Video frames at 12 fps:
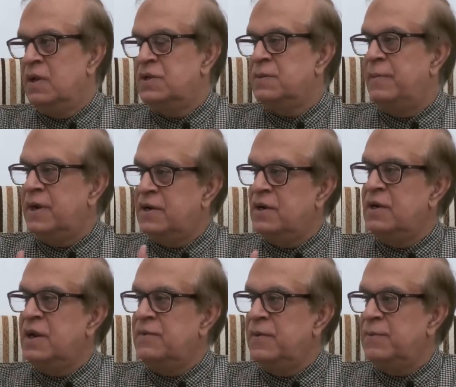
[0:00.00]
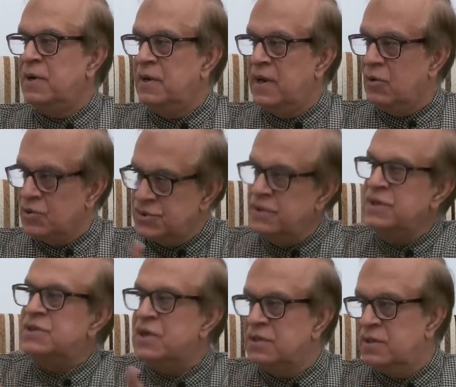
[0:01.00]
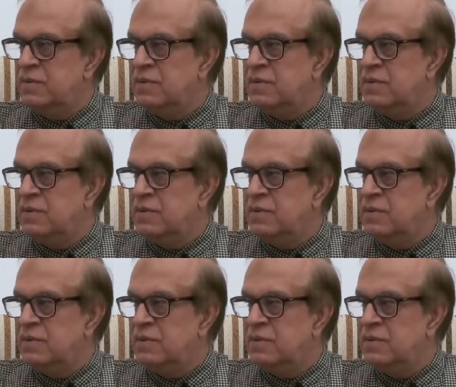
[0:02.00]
It's better that people negotiate each other.